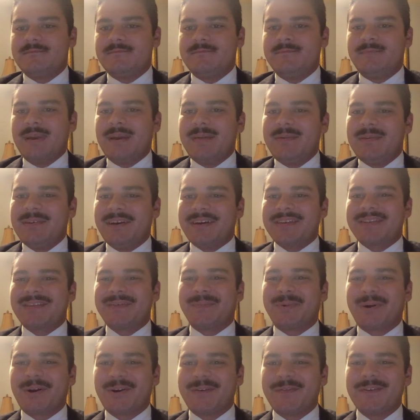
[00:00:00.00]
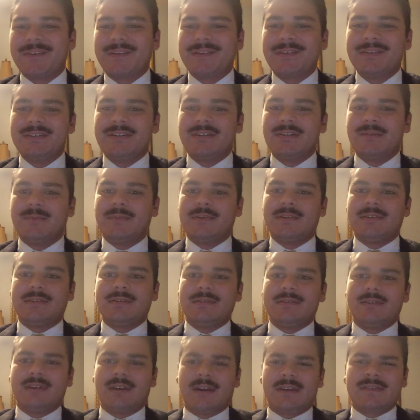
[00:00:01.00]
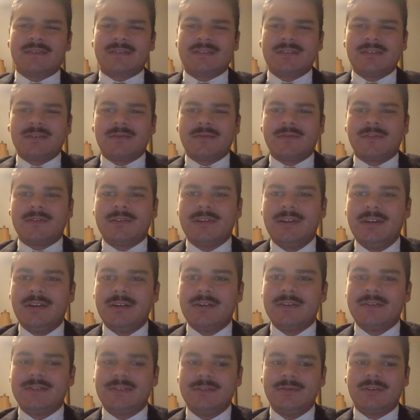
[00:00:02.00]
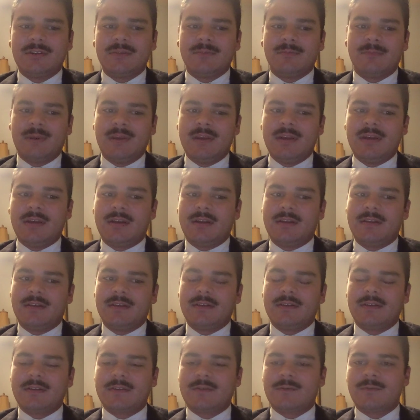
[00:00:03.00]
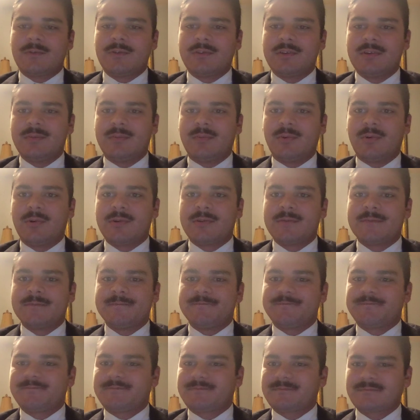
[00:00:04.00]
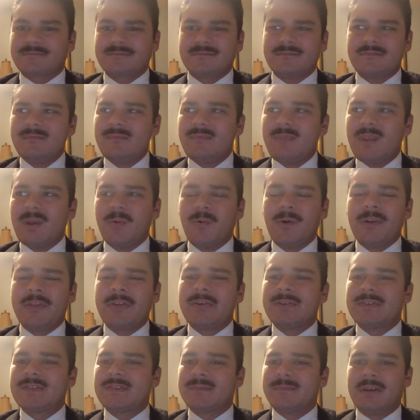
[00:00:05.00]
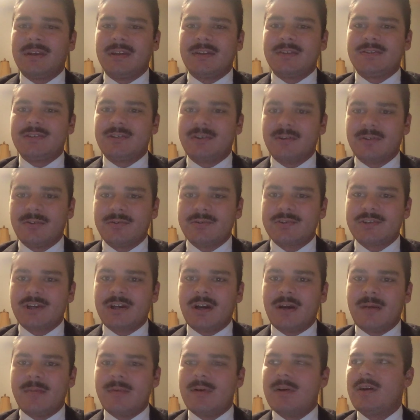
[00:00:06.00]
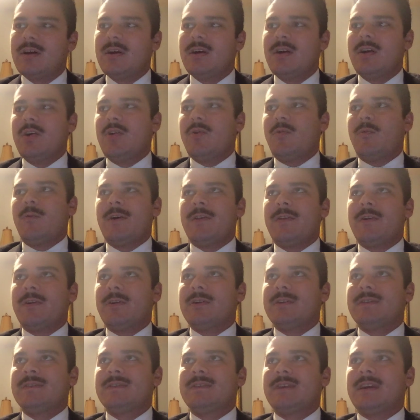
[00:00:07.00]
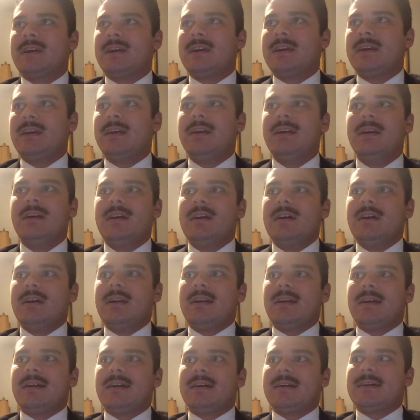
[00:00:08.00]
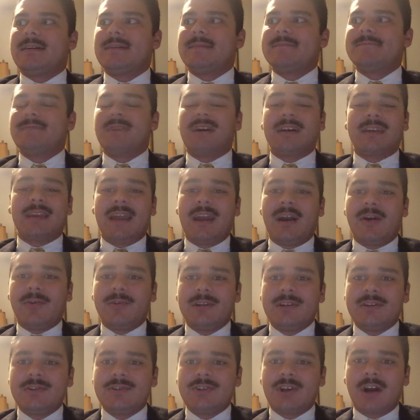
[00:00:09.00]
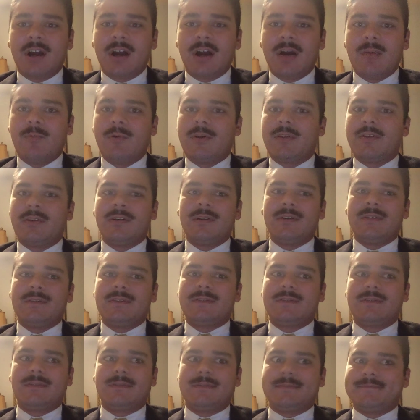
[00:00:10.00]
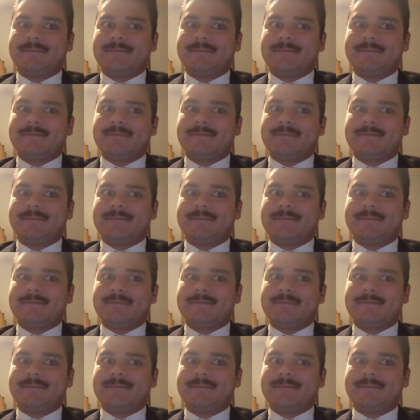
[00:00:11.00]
maybe not the perfect leader, but as good of a leader as you can be. And I think that's really important, whether it's a managerial job, whether it's a accounting job, whether it's